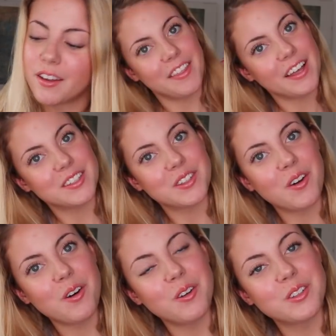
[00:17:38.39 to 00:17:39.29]
That's
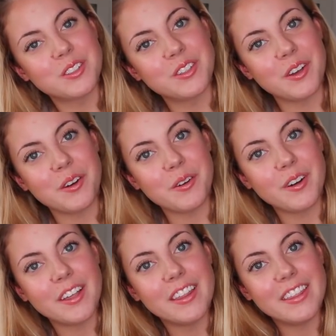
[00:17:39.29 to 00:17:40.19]
all,
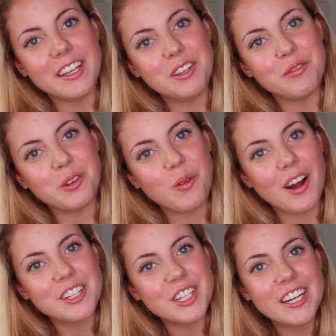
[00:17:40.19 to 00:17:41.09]
so thank you for
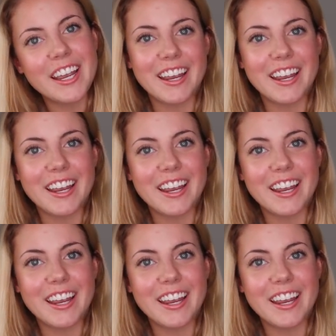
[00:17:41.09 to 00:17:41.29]
watching,